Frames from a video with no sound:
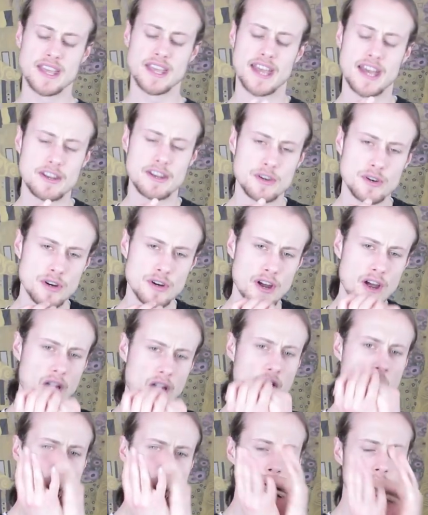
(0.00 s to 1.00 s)
And you're
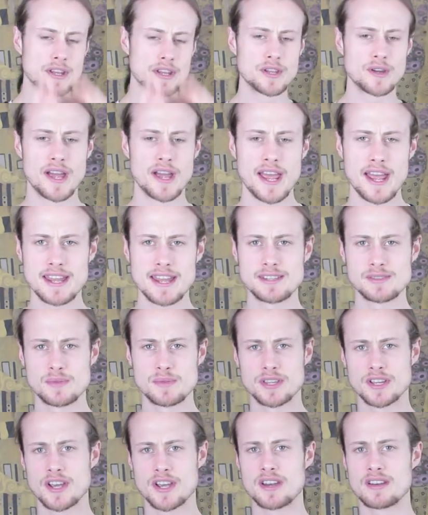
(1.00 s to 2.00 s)
opening your hands
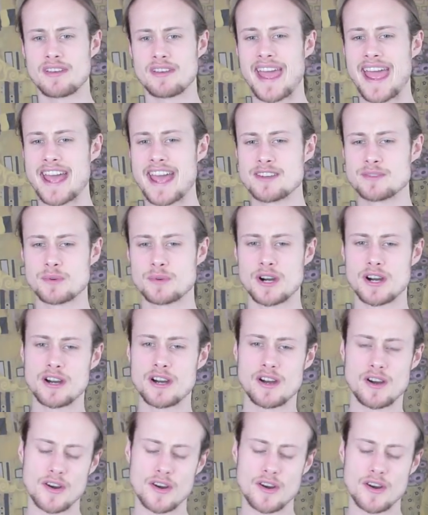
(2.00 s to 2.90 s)
with a kind of hand wah